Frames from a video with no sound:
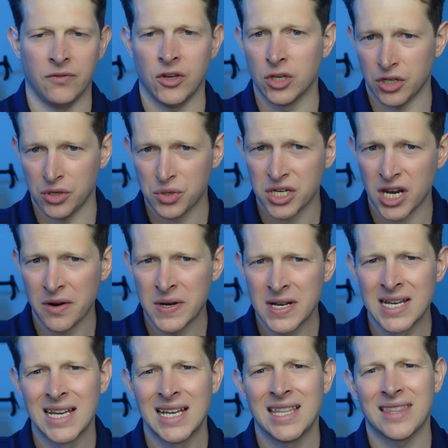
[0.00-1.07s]
you do so,
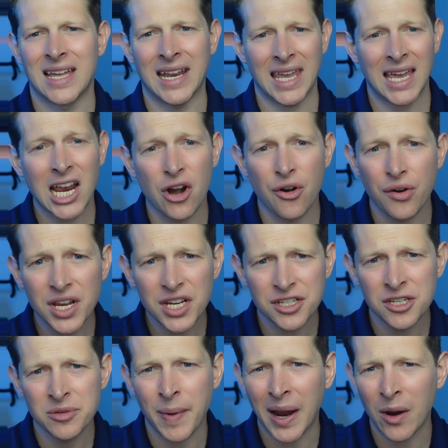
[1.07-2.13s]
then it
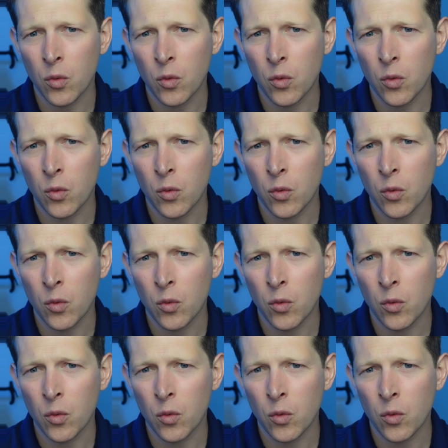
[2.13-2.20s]
increases by